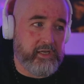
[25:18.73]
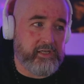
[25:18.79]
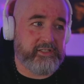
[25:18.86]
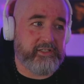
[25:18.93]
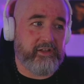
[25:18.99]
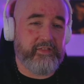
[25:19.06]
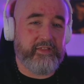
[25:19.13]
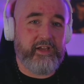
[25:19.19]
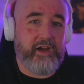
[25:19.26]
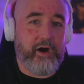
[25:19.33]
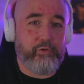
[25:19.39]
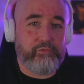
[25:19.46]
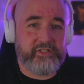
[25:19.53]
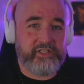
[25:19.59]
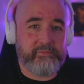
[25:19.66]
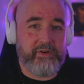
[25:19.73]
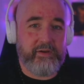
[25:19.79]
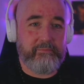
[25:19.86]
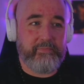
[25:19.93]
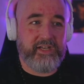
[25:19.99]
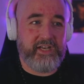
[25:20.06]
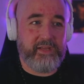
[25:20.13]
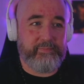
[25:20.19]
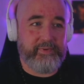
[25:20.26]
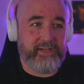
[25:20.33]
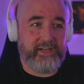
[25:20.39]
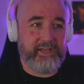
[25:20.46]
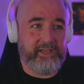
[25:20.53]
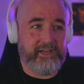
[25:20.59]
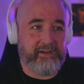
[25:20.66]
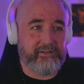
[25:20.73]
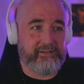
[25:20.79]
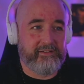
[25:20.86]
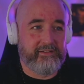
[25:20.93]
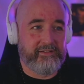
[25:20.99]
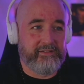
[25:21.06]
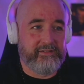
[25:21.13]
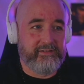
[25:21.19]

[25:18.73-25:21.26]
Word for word: He's like the ultimate manipulator.